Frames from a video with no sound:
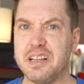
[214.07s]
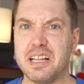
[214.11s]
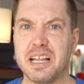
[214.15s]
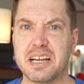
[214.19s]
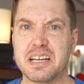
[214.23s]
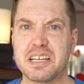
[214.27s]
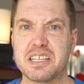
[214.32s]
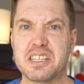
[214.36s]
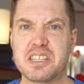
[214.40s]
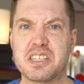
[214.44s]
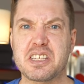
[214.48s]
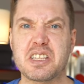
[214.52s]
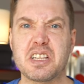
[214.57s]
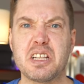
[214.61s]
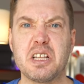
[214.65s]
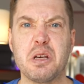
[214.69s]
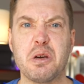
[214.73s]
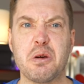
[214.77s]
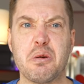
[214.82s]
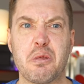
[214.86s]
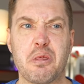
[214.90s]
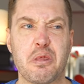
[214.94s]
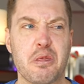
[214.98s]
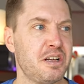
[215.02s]
feel like a
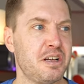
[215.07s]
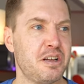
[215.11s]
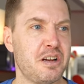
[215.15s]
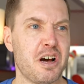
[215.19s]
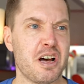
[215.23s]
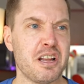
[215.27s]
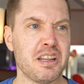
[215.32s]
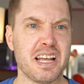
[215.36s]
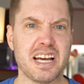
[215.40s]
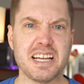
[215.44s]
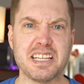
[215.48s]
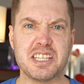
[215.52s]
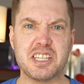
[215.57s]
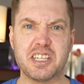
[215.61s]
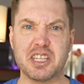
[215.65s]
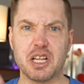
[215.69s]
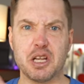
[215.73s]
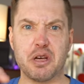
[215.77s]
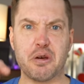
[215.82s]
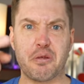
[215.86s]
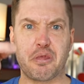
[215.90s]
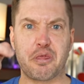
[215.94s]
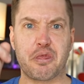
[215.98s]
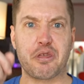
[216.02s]
sleuth. An online
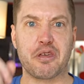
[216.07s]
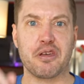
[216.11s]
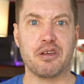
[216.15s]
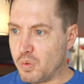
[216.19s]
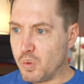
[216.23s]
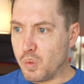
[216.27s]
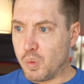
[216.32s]
sleuth.